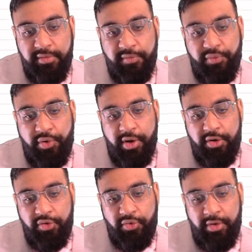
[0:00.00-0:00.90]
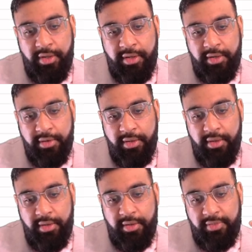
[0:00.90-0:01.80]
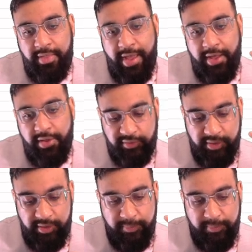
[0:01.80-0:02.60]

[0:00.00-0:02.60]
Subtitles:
the 400,000,